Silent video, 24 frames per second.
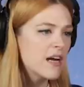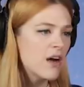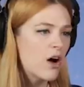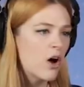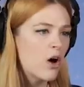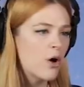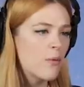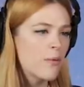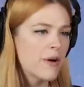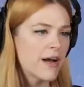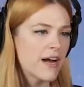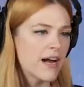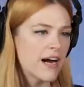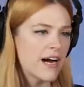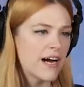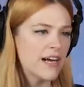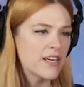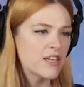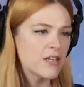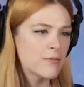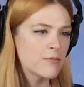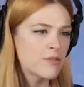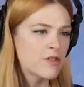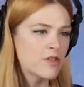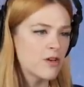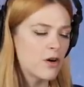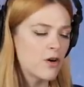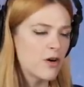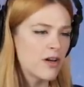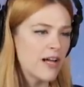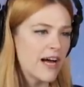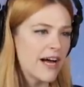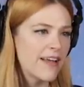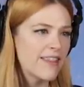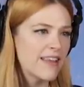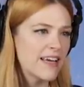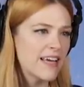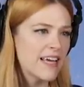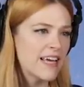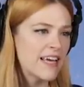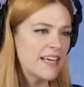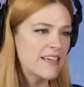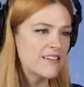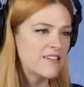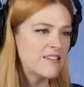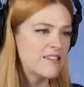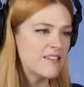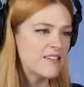Oh my gosh, I'm so glad that
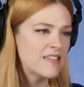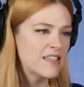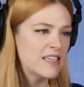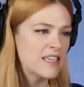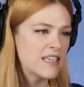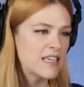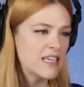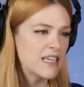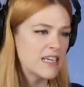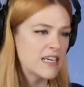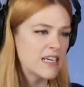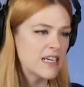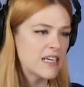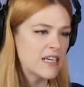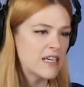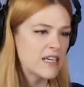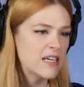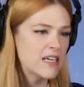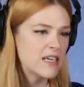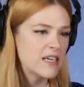Casey's here.